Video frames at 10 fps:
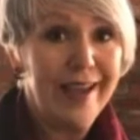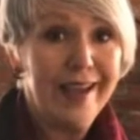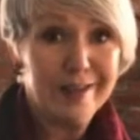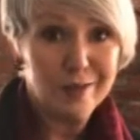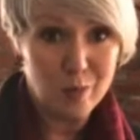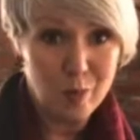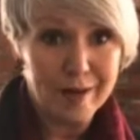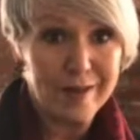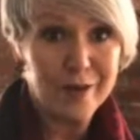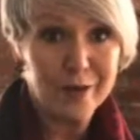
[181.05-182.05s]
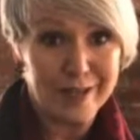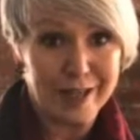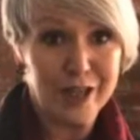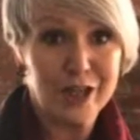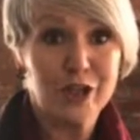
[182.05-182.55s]
is one of their
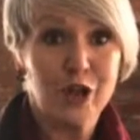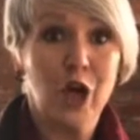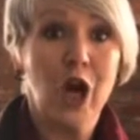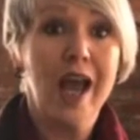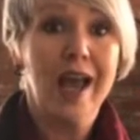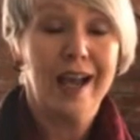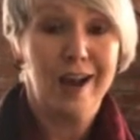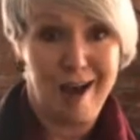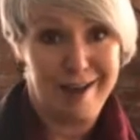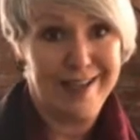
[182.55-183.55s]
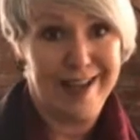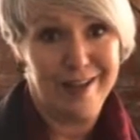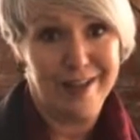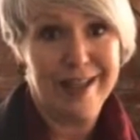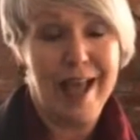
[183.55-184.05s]
signature cocktails.